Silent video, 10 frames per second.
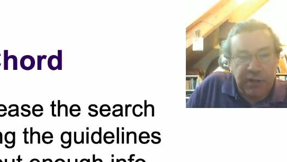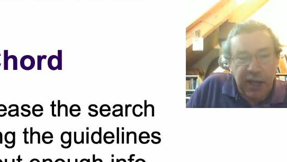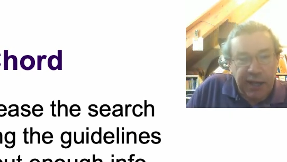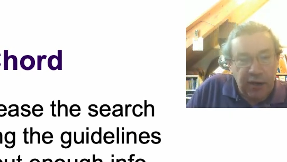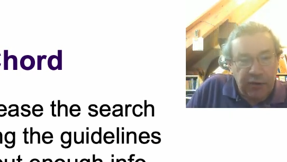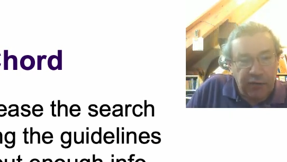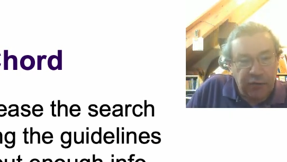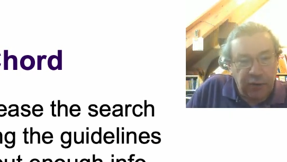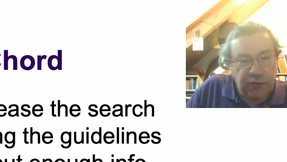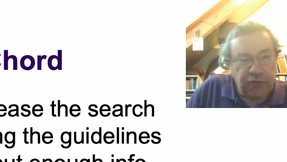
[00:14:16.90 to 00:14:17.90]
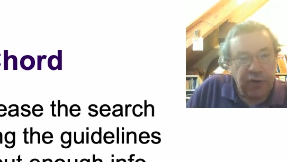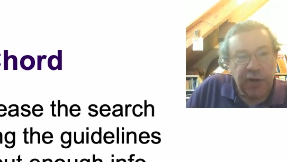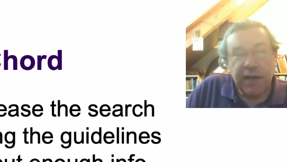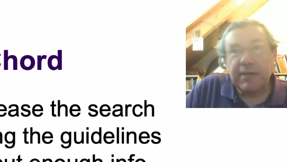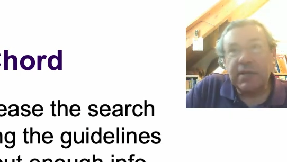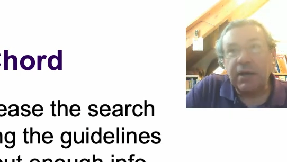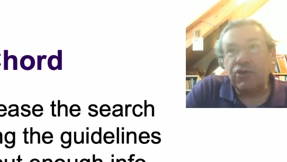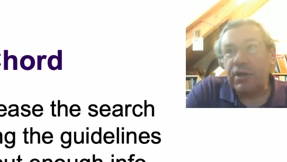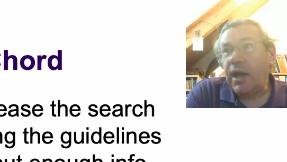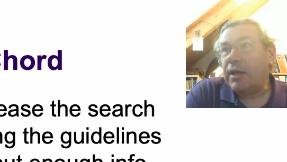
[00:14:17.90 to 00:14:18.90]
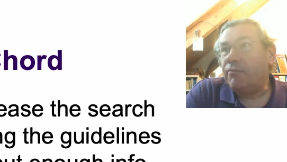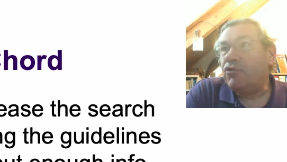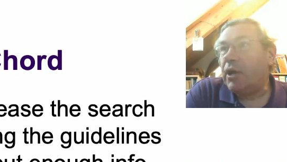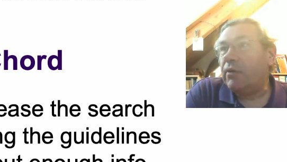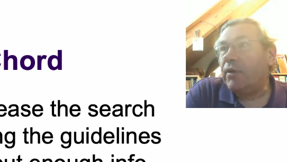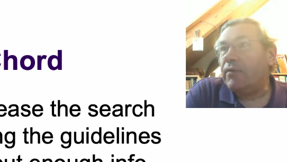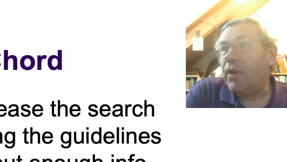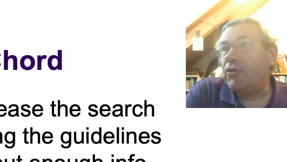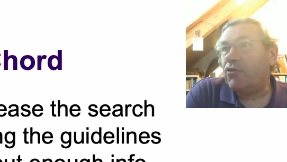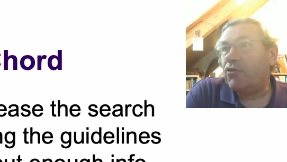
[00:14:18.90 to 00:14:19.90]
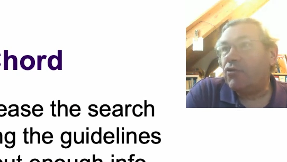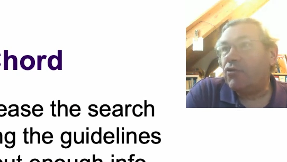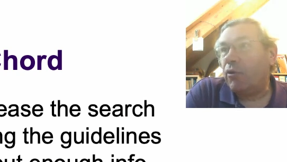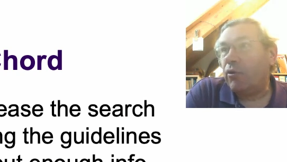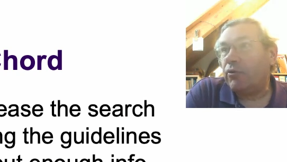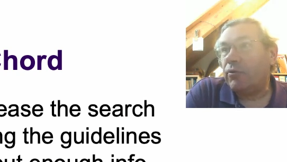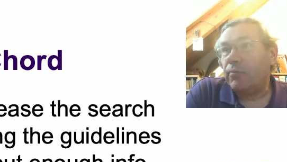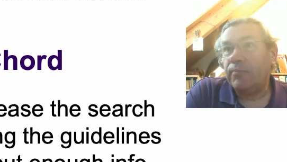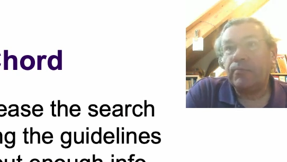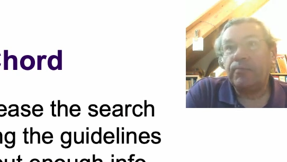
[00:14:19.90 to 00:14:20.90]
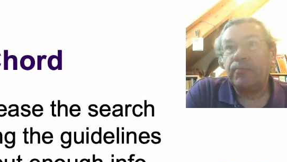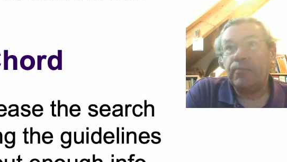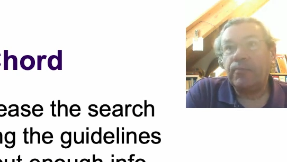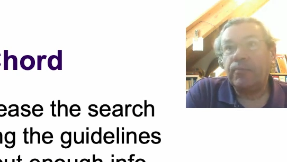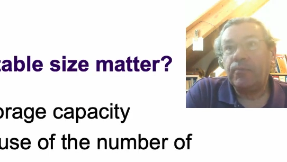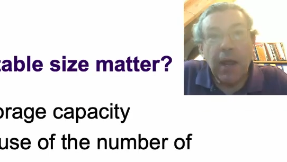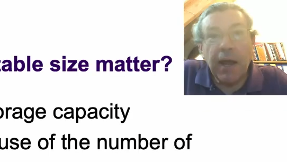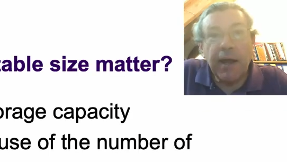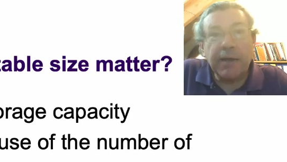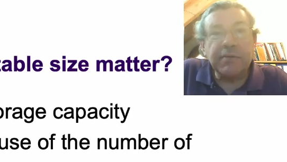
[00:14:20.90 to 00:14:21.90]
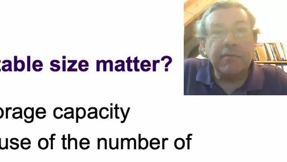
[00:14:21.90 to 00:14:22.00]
k search is actually kind of generalization of chord. As a